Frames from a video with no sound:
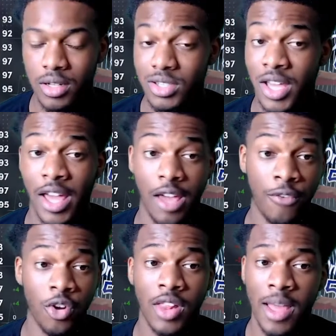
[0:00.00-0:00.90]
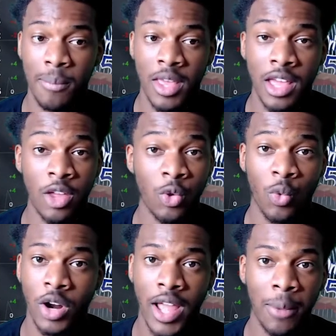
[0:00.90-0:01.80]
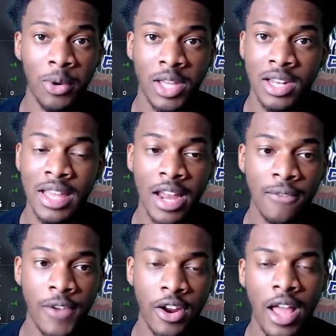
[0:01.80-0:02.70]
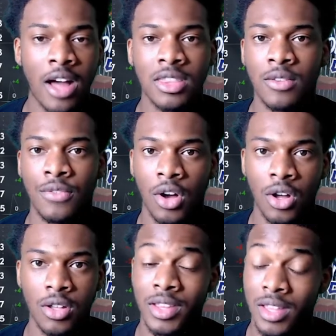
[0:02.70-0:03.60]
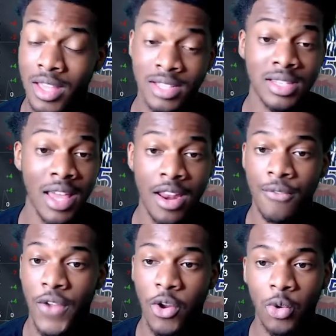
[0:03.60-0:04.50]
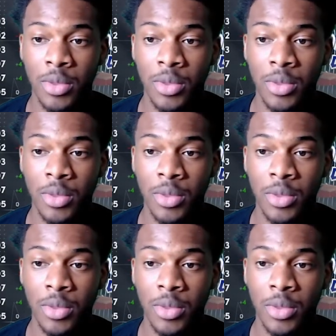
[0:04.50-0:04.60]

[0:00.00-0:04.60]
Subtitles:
So yeah, if you're like me and weren't able to get Danny Ferry out the vault, this Danny Ferry will be a